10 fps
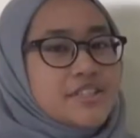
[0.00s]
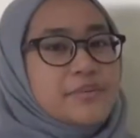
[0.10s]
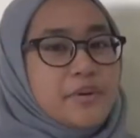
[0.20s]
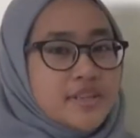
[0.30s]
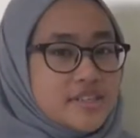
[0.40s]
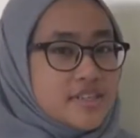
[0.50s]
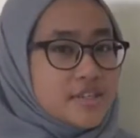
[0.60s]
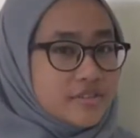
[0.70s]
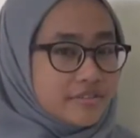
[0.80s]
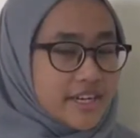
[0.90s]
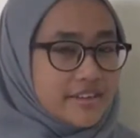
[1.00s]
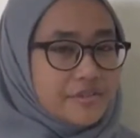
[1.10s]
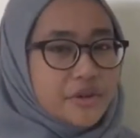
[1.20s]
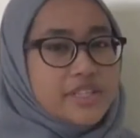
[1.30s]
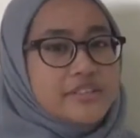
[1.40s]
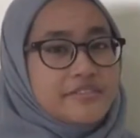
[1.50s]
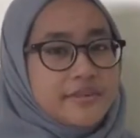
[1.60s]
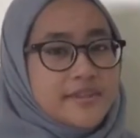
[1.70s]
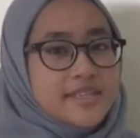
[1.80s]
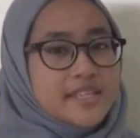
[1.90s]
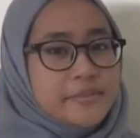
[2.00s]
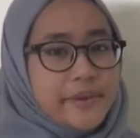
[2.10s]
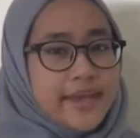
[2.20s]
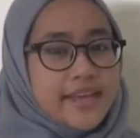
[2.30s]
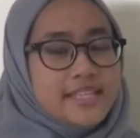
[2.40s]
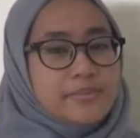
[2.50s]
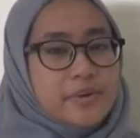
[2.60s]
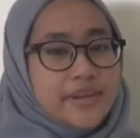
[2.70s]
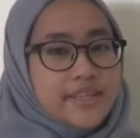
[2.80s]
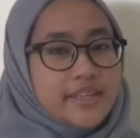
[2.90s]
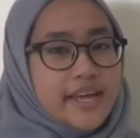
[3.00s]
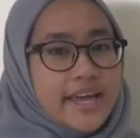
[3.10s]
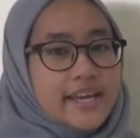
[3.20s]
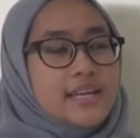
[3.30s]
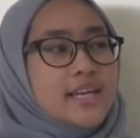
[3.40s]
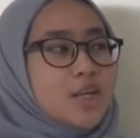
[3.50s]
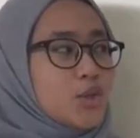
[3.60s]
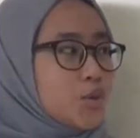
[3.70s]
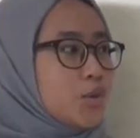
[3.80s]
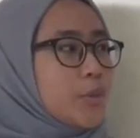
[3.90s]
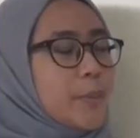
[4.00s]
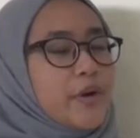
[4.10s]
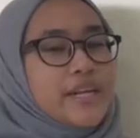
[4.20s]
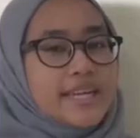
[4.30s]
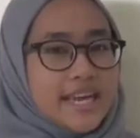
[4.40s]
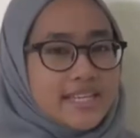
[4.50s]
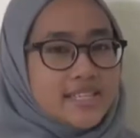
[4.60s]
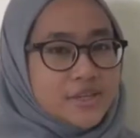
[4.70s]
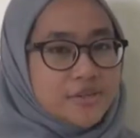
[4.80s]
3.205, while the female Cgpa has a pointer at 2.905.